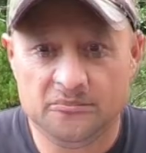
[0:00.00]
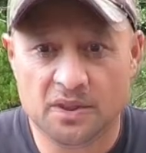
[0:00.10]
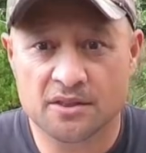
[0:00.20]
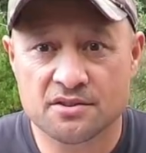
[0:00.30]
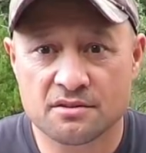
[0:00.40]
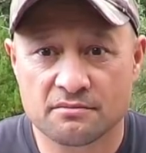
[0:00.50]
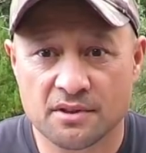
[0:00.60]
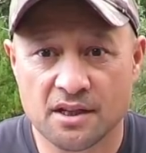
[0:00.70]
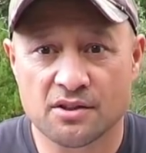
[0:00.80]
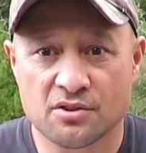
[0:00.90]
So let's
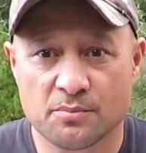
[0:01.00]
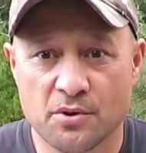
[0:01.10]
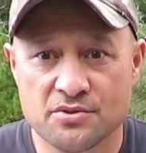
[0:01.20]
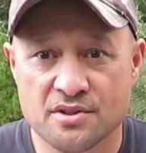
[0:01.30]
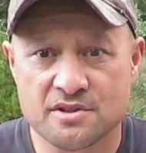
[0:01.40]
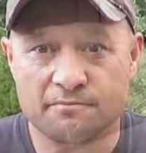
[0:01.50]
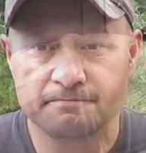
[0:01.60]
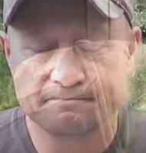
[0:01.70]
get into the process.